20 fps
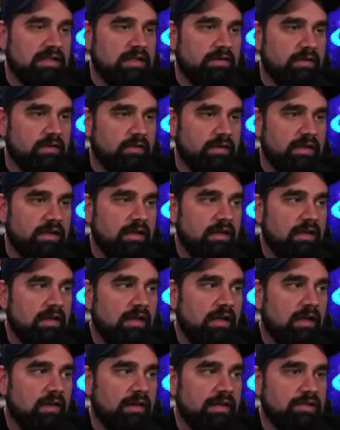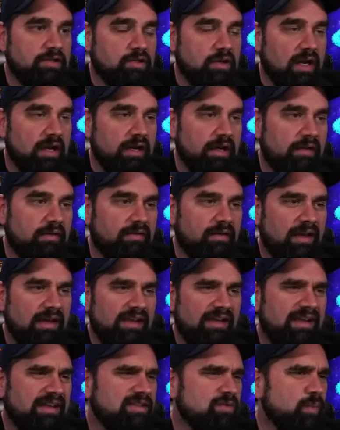clearly electronics.
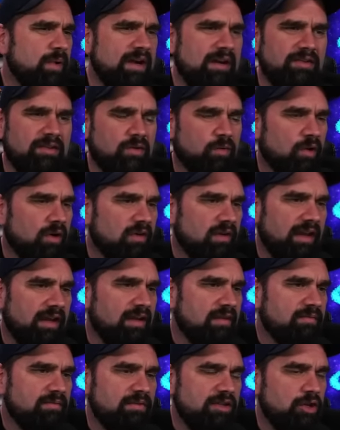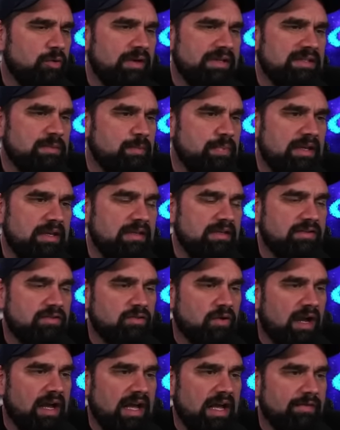It's weird. There weren't like USB
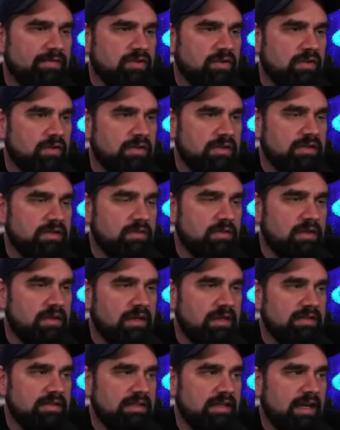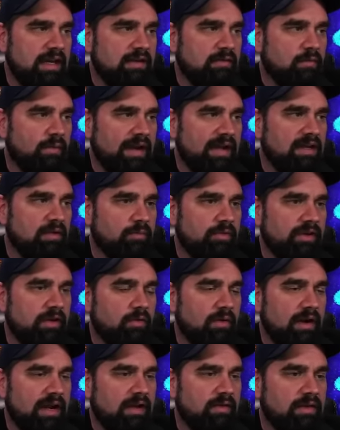drives or other just things he had randomly
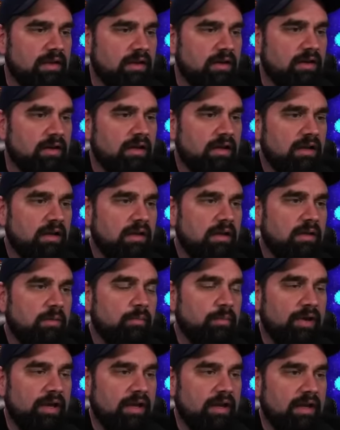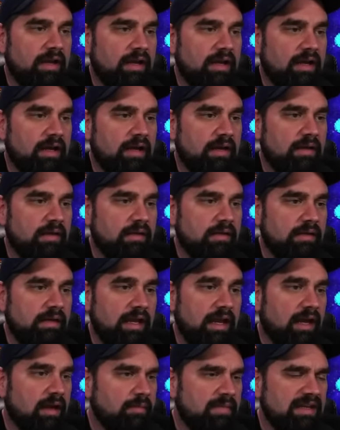around there. But, I
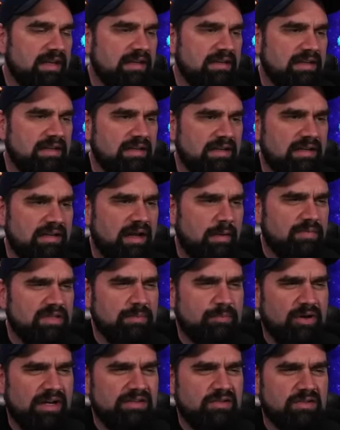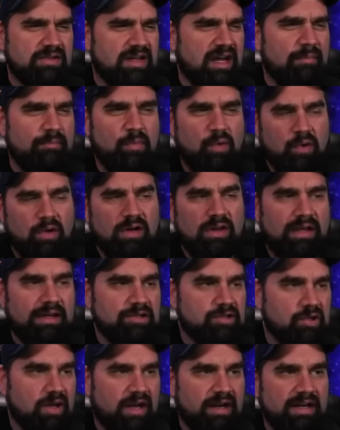mean, I'm surprised there's not more
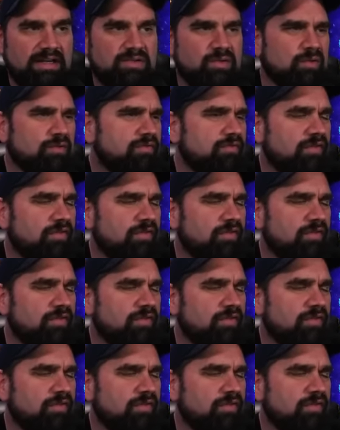electronics or